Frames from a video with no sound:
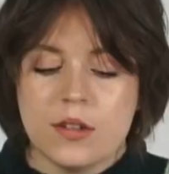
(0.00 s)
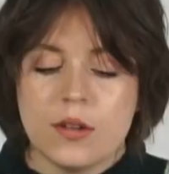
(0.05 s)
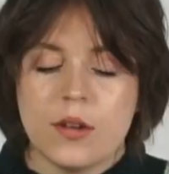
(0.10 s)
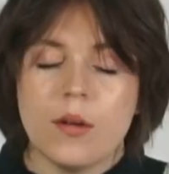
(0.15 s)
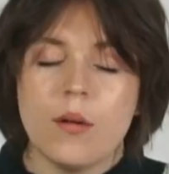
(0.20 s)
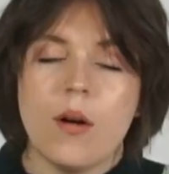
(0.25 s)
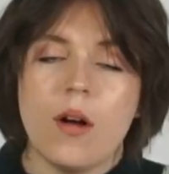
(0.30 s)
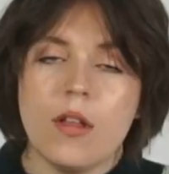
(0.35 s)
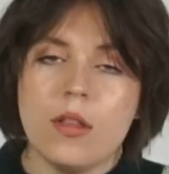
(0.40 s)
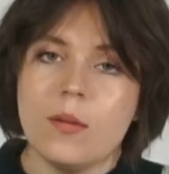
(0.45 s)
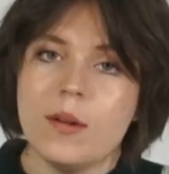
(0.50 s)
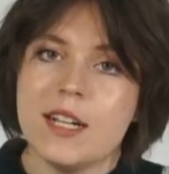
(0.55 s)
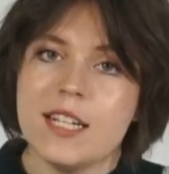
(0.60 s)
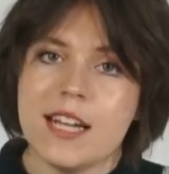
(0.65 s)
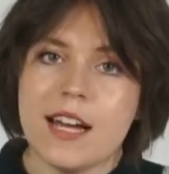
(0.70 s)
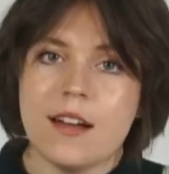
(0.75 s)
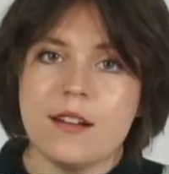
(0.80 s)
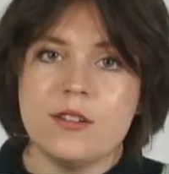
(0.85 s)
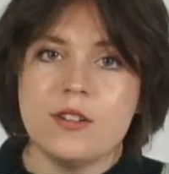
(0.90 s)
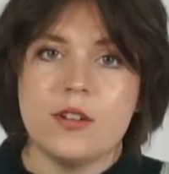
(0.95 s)
you'll go all the way
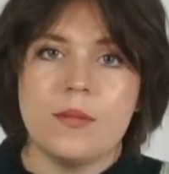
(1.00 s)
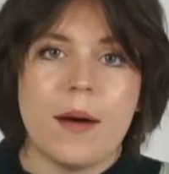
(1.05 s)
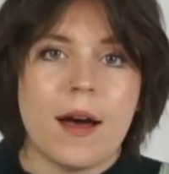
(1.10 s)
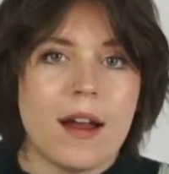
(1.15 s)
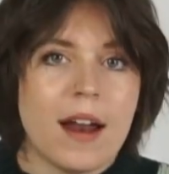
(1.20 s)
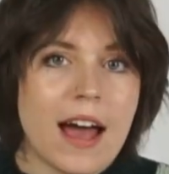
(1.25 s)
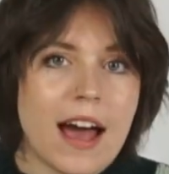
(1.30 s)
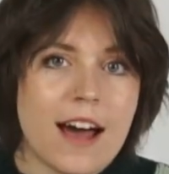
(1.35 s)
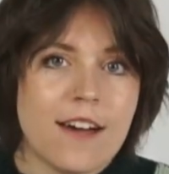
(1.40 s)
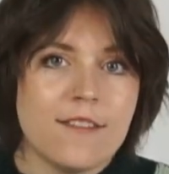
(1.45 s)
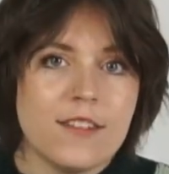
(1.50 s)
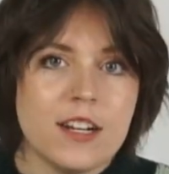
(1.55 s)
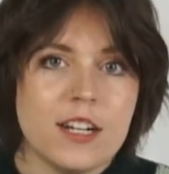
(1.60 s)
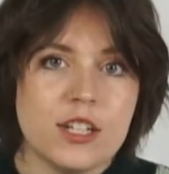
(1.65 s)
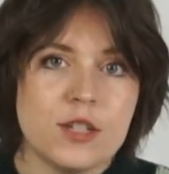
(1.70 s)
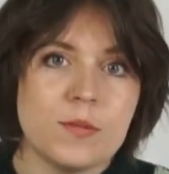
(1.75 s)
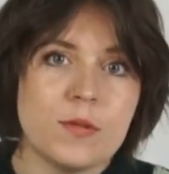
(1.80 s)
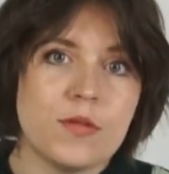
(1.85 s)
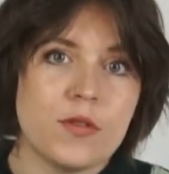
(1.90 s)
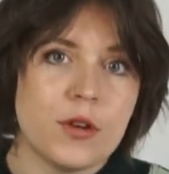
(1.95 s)
down to about 1/2
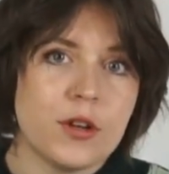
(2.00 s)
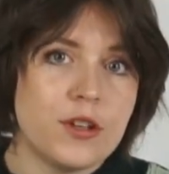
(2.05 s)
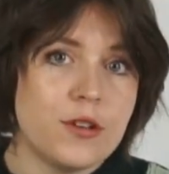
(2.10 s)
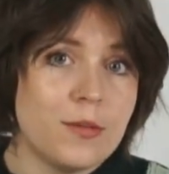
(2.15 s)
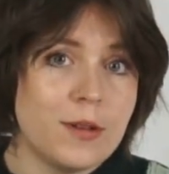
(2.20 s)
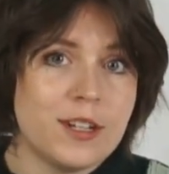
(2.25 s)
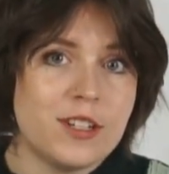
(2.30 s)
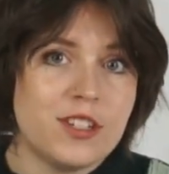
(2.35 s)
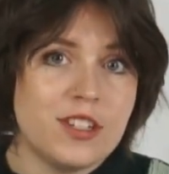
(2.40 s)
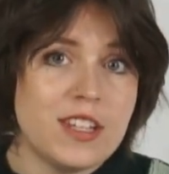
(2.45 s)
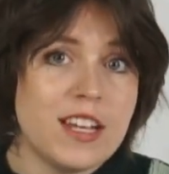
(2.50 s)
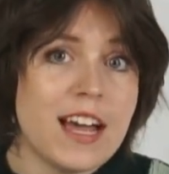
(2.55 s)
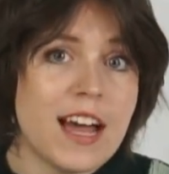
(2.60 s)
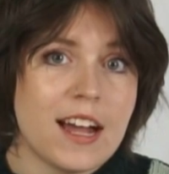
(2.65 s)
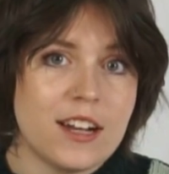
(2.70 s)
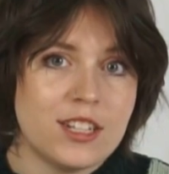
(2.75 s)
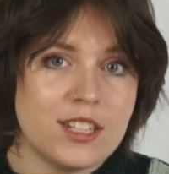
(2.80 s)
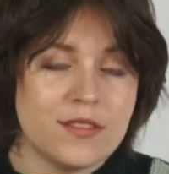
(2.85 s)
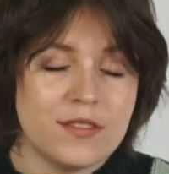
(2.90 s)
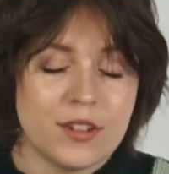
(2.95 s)
inch before you reach the
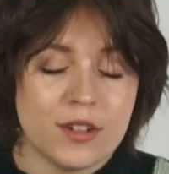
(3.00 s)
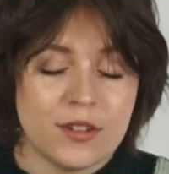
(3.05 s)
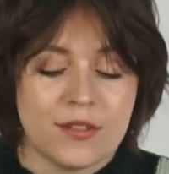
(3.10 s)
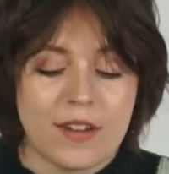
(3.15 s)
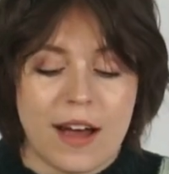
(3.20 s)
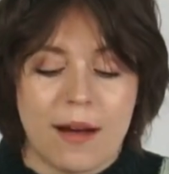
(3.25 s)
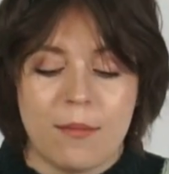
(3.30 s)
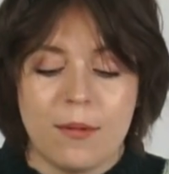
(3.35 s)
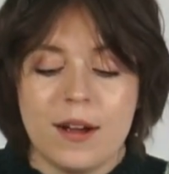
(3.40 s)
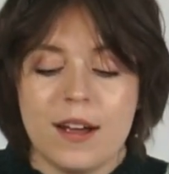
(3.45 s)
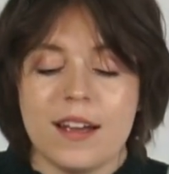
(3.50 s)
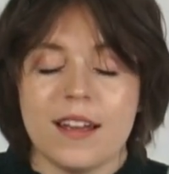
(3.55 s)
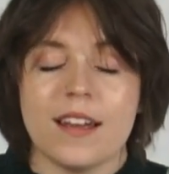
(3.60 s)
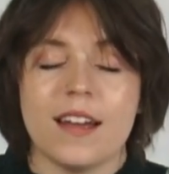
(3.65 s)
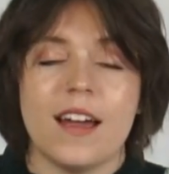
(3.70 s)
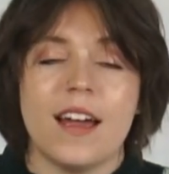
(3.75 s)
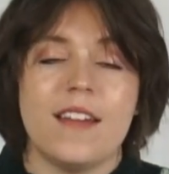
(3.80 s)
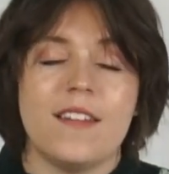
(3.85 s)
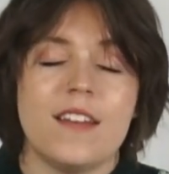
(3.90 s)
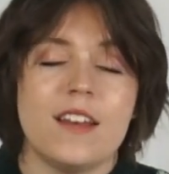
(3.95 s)
edge of your fabric,
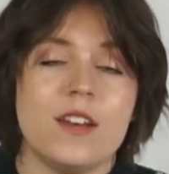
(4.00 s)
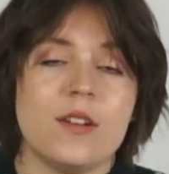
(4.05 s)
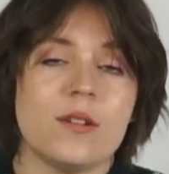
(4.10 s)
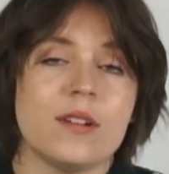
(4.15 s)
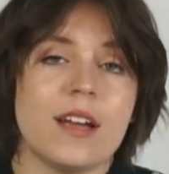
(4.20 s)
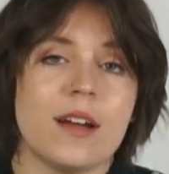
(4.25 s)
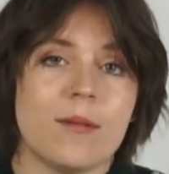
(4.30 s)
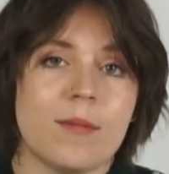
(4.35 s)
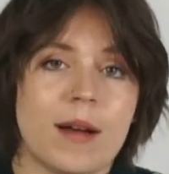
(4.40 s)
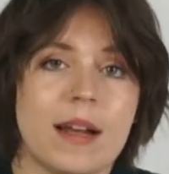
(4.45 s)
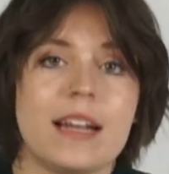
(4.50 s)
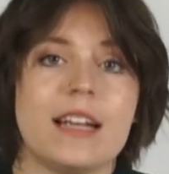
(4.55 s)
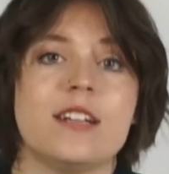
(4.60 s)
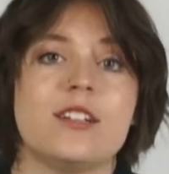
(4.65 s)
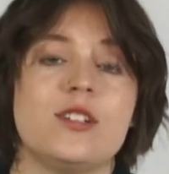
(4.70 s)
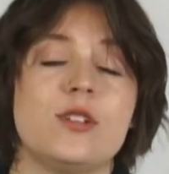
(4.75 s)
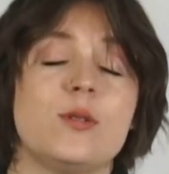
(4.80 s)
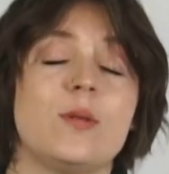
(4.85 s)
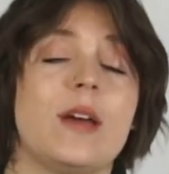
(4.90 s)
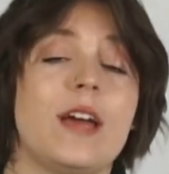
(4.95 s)
and then you'll get ready
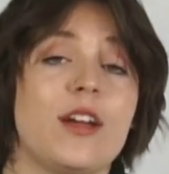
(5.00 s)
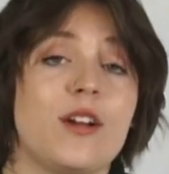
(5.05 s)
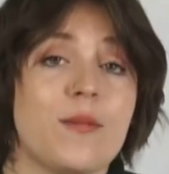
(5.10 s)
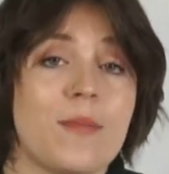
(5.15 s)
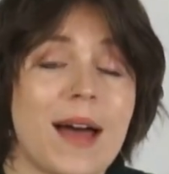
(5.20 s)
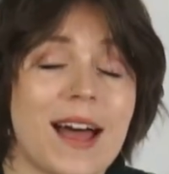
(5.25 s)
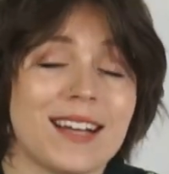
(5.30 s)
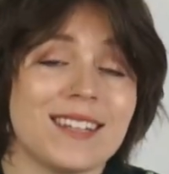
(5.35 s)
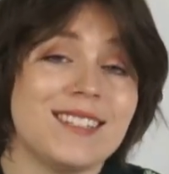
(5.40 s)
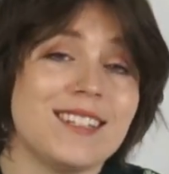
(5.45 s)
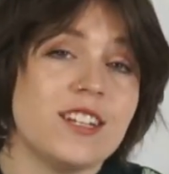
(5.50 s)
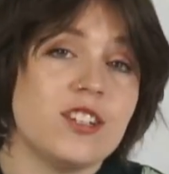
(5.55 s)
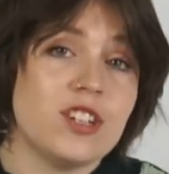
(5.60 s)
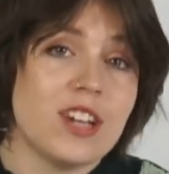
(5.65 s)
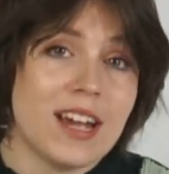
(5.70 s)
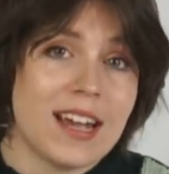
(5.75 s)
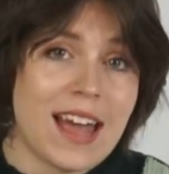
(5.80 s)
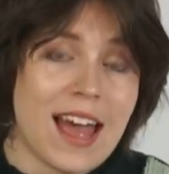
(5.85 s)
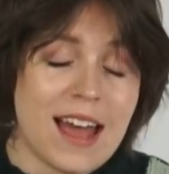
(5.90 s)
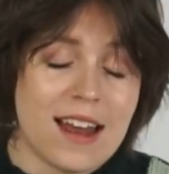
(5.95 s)
to hit your back stitch
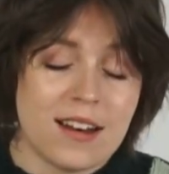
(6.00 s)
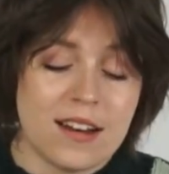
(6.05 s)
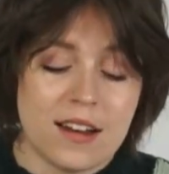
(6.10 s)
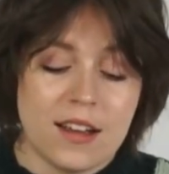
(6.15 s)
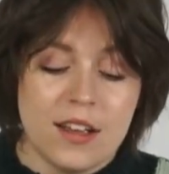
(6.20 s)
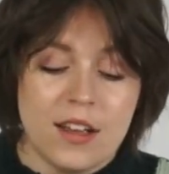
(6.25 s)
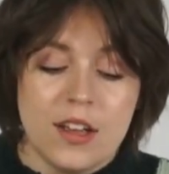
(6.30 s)
again.